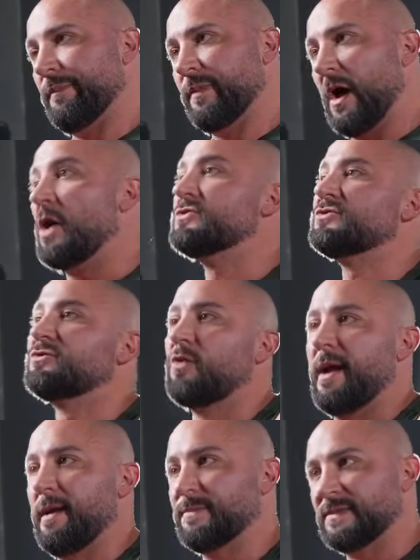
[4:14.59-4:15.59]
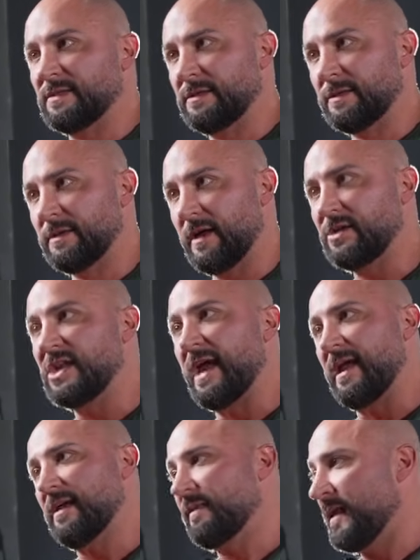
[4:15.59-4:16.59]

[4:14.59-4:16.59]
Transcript: 100 grams a day.